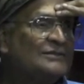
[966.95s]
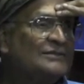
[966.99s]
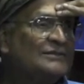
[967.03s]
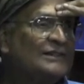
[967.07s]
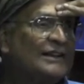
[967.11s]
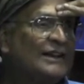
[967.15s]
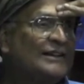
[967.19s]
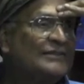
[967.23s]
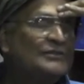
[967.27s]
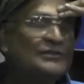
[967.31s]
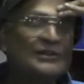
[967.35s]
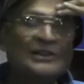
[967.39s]

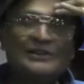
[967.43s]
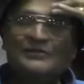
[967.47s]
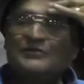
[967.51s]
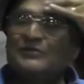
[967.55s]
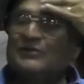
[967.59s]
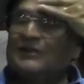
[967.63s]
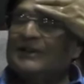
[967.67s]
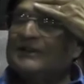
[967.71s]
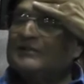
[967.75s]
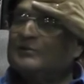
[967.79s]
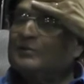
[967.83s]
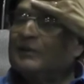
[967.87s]
that they
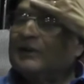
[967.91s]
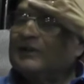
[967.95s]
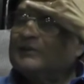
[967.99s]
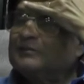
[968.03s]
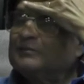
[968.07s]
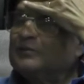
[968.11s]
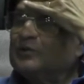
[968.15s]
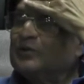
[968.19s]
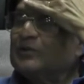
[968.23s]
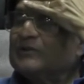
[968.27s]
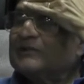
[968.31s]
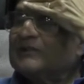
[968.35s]
said,
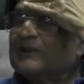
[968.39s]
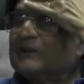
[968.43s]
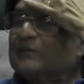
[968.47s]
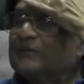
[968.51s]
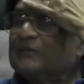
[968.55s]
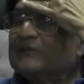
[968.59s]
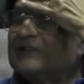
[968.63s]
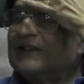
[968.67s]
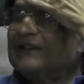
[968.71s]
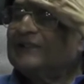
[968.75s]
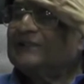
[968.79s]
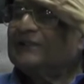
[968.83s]
well, put some
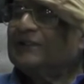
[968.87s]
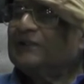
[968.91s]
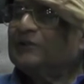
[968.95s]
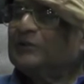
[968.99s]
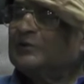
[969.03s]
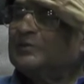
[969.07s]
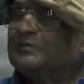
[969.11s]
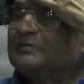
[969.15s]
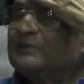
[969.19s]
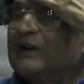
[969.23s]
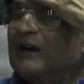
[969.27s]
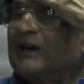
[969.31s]

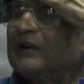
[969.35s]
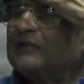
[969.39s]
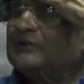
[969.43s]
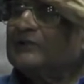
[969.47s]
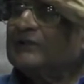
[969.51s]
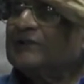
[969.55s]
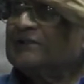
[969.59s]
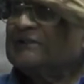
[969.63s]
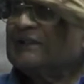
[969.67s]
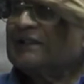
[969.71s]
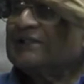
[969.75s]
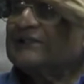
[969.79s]
sandalwood
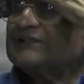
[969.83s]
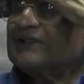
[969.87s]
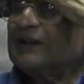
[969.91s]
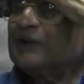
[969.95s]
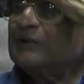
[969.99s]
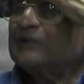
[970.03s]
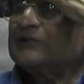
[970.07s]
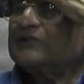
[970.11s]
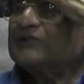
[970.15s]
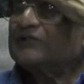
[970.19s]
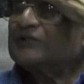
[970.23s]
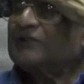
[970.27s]
powder. That's
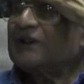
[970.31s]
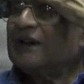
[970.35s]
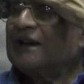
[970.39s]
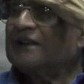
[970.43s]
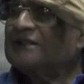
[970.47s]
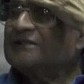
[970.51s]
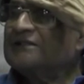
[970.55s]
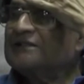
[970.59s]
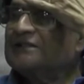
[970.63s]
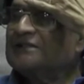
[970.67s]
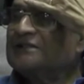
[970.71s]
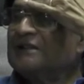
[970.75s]
how it
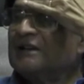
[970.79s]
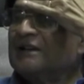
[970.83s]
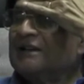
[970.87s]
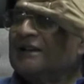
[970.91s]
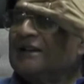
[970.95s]
started.